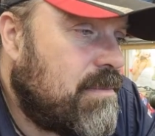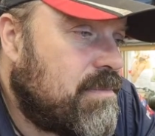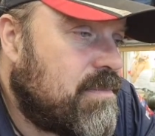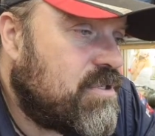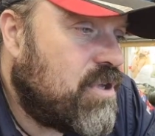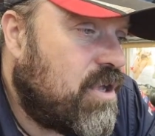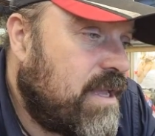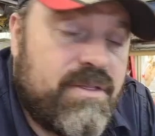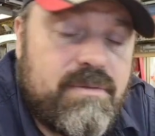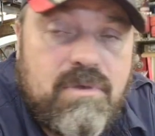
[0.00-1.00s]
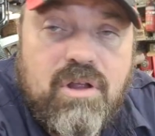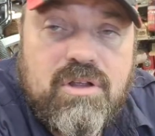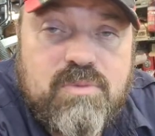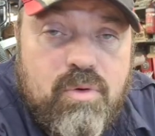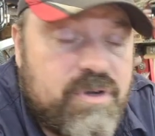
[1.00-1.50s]
So again, lots
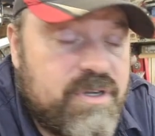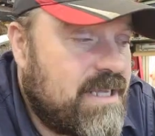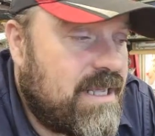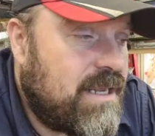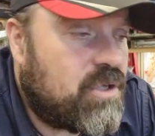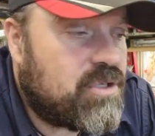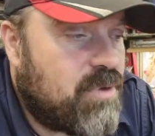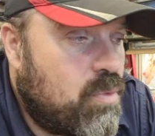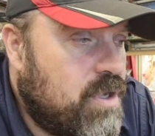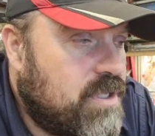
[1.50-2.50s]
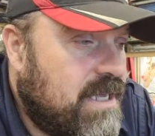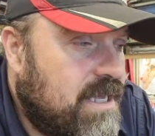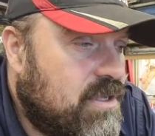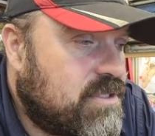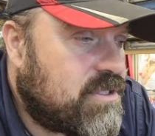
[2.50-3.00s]
more undersealing, lots more work to get
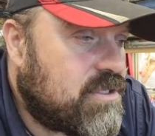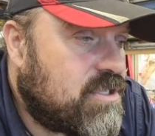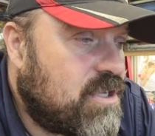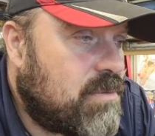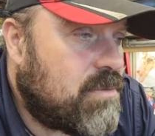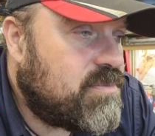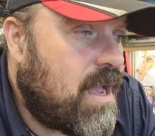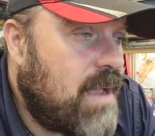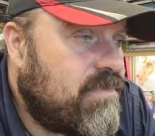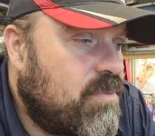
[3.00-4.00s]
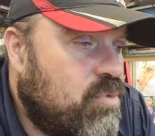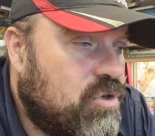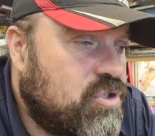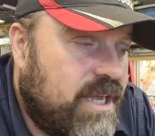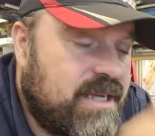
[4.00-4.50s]
those done. So time for
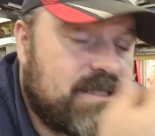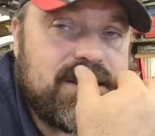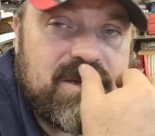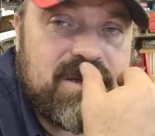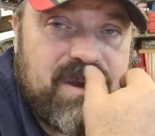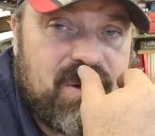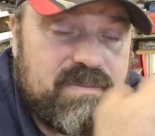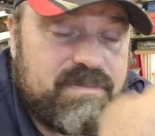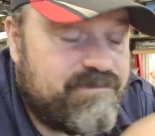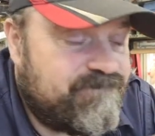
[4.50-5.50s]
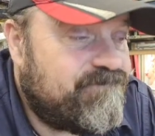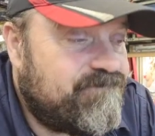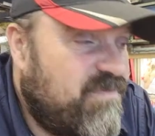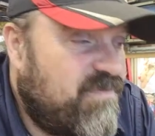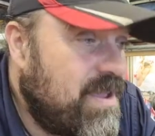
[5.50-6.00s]
projects is going to be
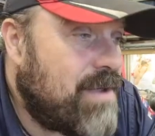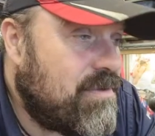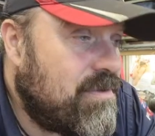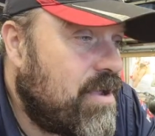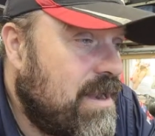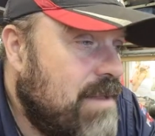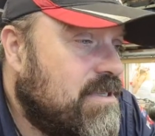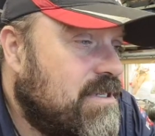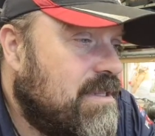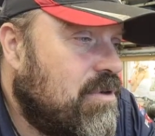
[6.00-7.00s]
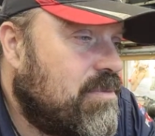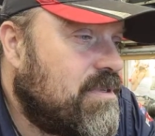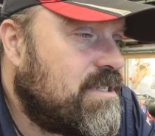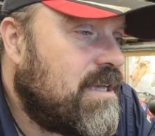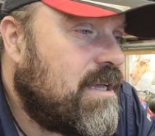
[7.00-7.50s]
very, very limited at the moment.
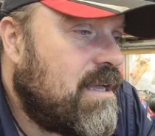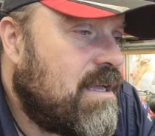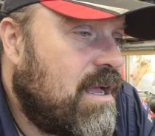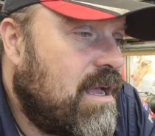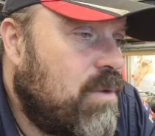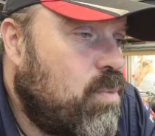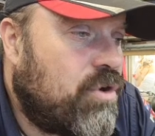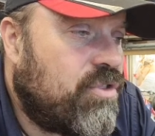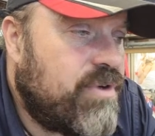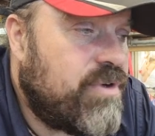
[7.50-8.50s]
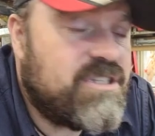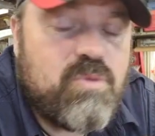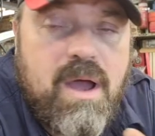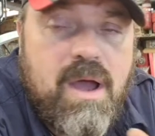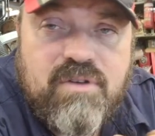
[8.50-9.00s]
And one of the reasons
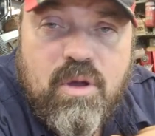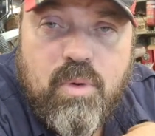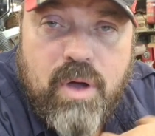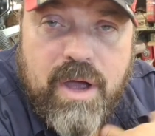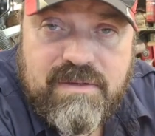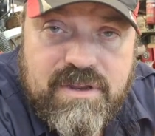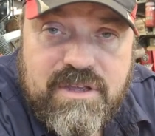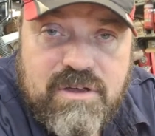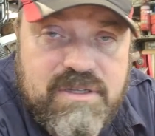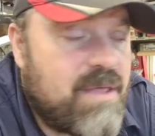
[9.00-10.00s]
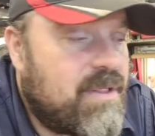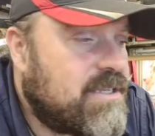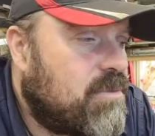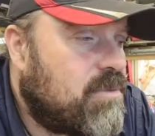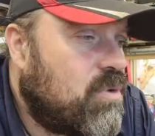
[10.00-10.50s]
why I've not put any videos out
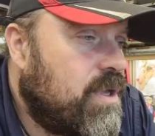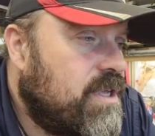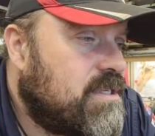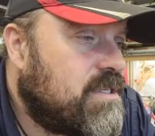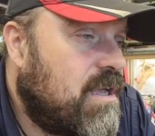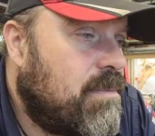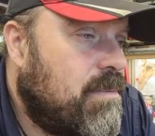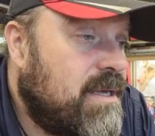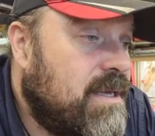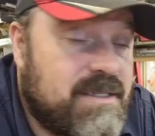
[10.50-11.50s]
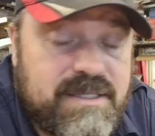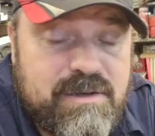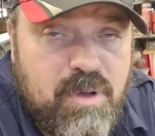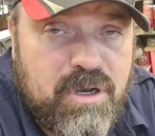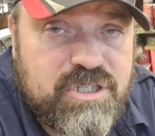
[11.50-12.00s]
last couple of weeks. My sincere
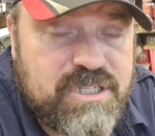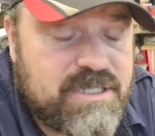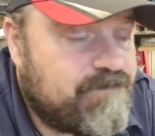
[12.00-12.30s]
apologies.